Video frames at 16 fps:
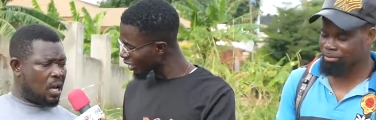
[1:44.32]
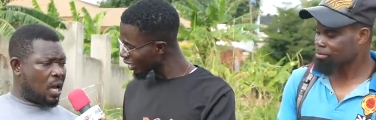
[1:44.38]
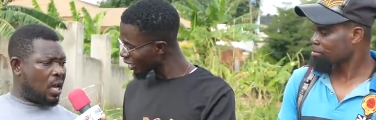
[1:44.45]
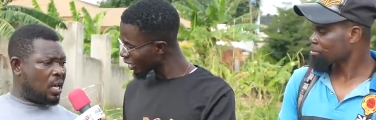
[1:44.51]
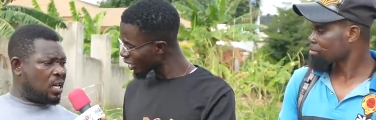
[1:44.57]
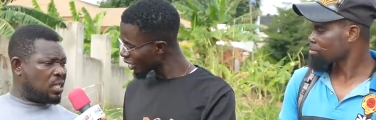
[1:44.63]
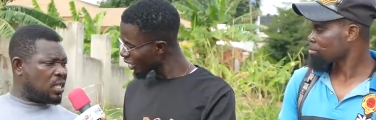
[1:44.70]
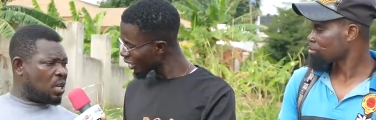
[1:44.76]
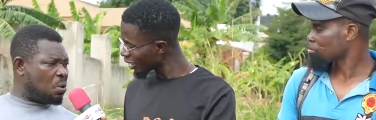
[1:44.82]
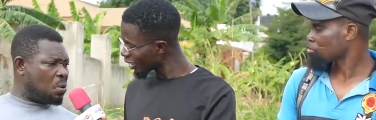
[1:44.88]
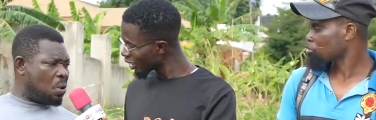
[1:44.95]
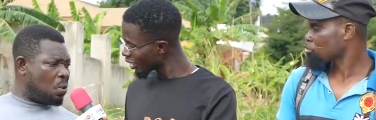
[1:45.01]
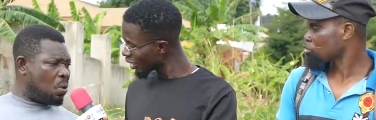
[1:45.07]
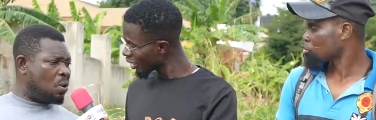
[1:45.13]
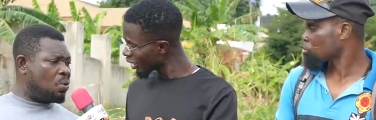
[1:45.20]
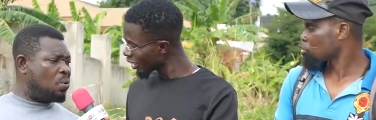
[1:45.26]
Speaker 1: Anasa
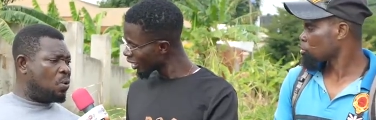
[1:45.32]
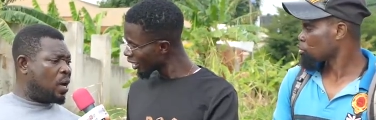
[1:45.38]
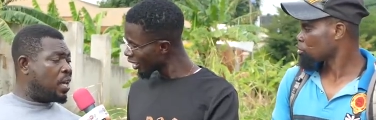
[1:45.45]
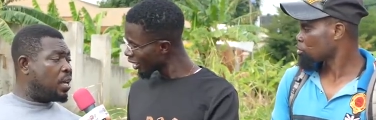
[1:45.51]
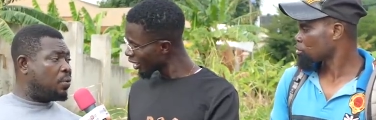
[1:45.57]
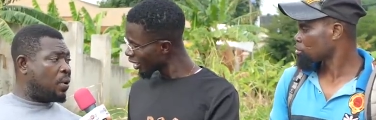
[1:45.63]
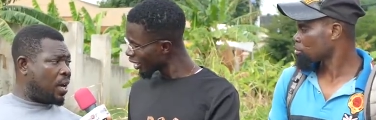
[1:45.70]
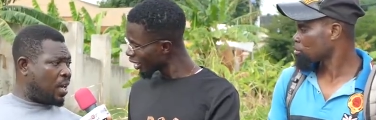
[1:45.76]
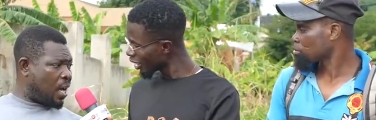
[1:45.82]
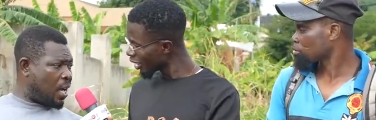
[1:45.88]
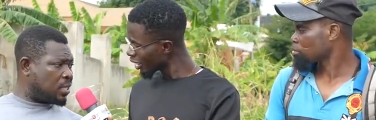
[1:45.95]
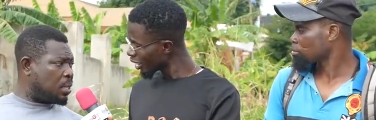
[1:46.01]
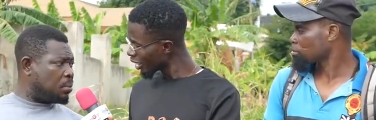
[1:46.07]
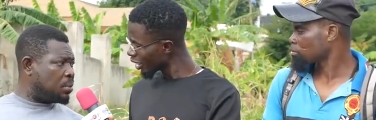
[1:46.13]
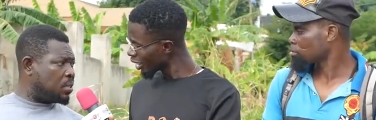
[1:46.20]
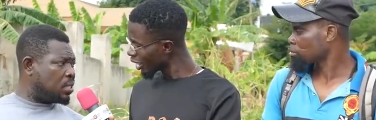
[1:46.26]
ono wa ya
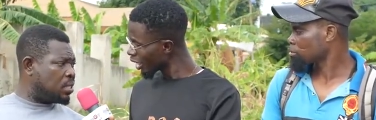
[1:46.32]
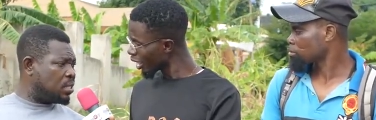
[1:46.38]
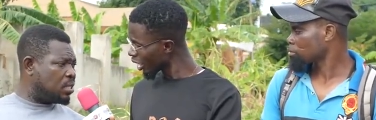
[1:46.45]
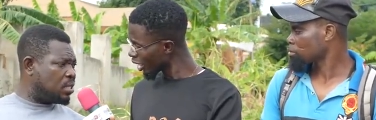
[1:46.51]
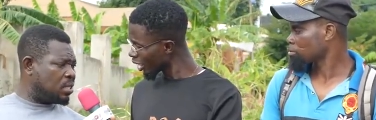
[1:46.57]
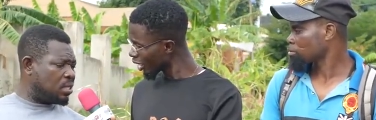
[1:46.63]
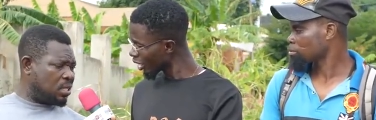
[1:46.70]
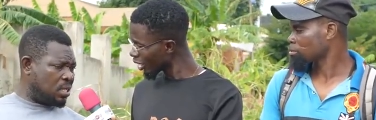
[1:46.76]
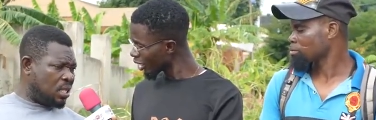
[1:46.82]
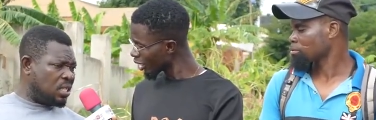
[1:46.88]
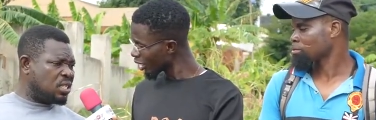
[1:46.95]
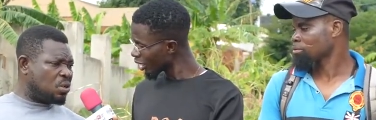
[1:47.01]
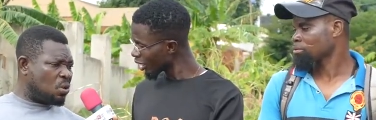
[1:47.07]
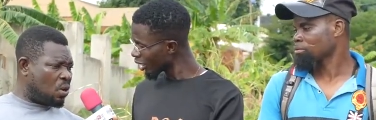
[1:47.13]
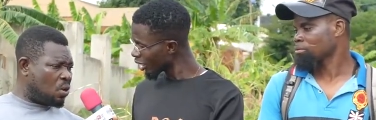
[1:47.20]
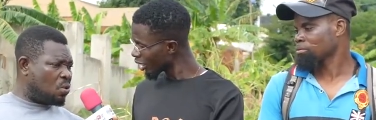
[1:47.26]
attempt.
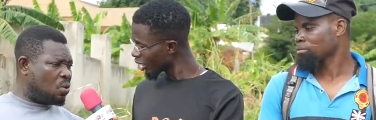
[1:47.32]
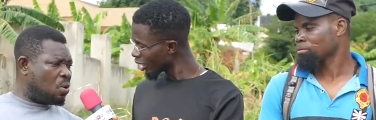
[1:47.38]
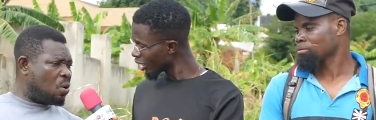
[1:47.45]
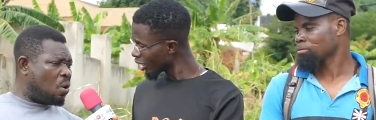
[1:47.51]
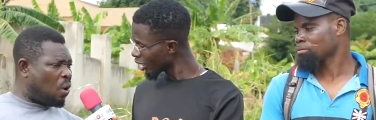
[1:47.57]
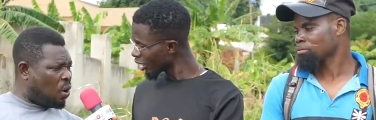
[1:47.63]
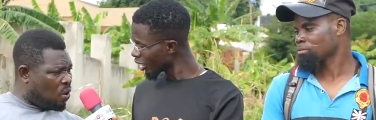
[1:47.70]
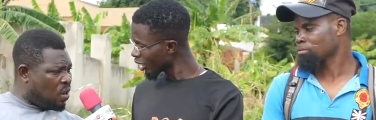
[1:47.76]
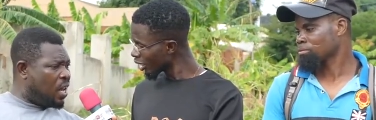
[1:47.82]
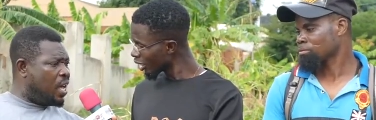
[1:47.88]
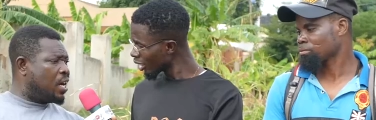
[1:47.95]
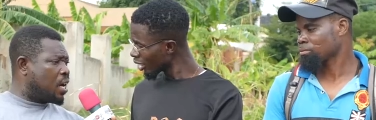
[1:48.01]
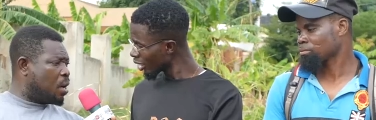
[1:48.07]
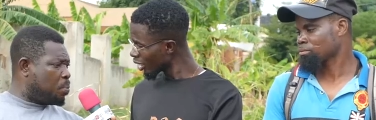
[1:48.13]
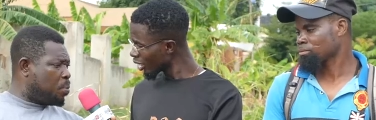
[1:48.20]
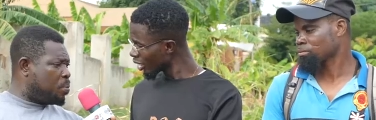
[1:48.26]
So ono ono na
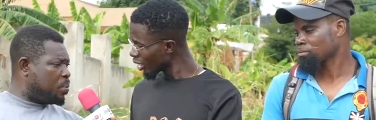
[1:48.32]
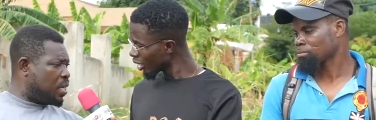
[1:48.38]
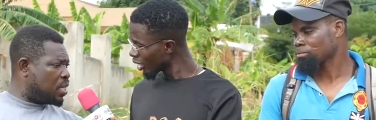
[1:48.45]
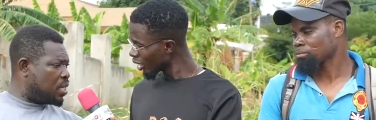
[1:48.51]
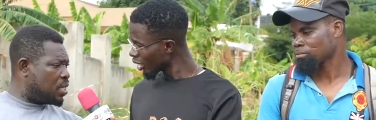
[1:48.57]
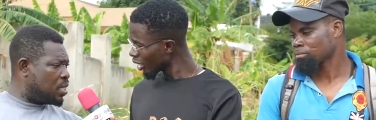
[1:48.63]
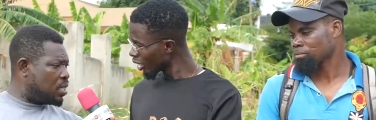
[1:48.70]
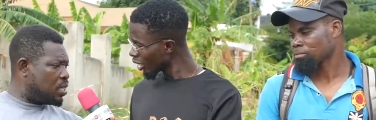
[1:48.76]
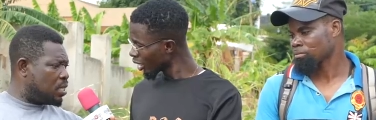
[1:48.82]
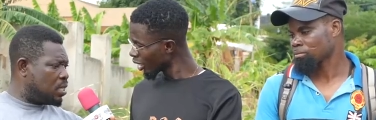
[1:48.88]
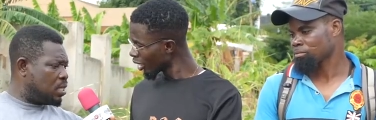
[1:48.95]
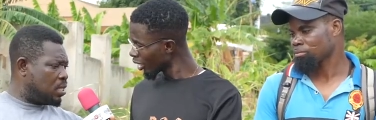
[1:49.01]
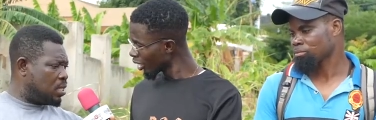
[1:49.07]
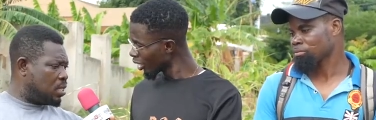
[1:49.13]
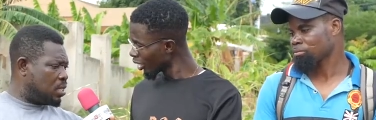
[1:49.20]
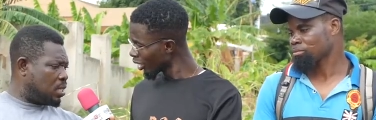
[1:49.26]
rape me.
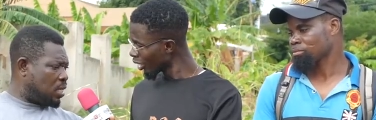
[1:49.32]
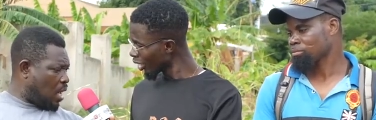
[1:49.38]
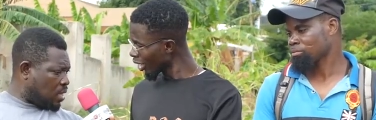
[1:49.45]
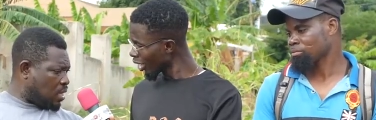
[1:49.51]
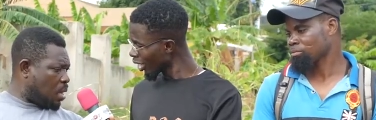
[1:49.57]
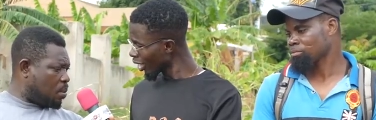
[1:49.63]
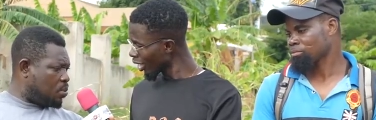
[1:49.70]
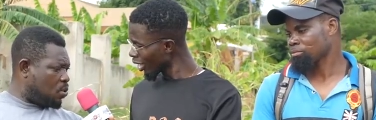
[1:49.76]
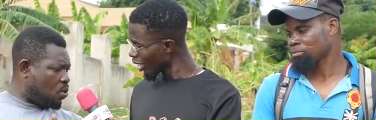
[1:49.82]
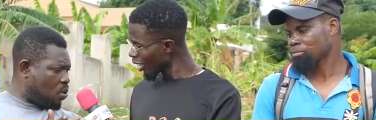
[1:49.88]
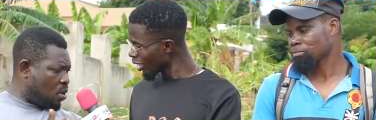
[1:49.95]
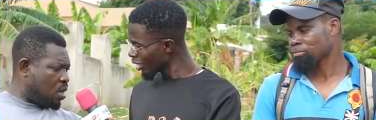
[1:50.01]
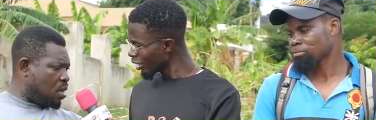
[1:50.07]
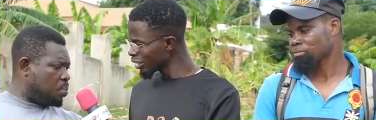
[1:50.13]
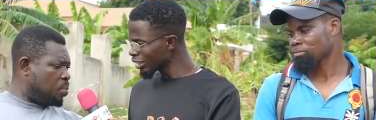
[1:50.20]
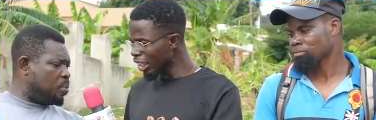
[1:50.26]
That time no
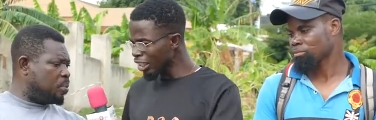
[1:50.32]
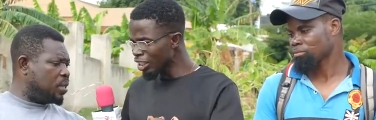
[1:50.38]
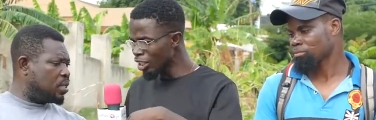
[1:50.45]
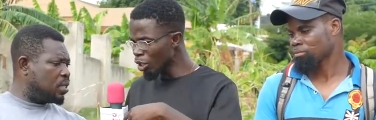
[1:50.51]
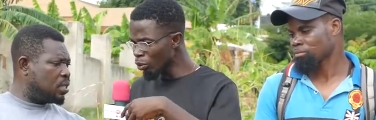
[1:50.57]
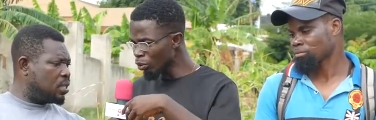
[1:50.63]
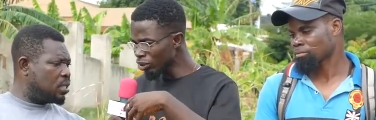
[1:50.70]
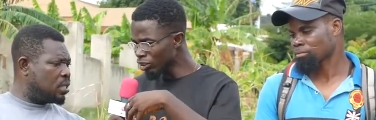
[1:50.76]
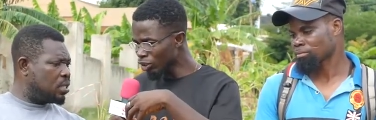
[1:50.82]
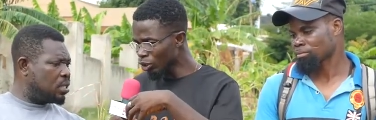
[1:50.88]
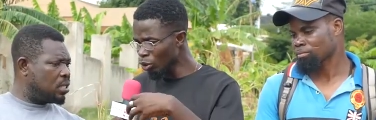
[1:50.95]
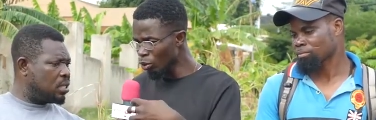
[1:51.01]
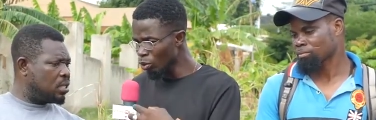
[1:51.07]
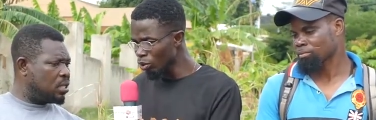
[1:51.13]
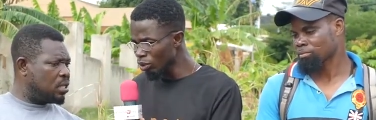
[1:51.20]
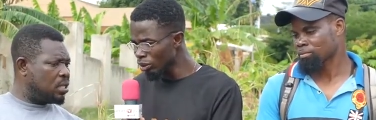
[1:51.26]
rape. You dey na won chi
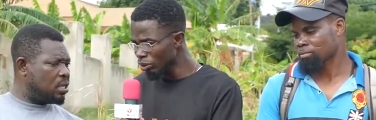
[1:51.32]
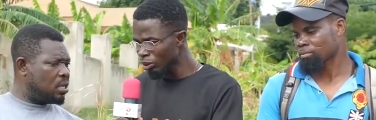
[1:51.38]
ohun no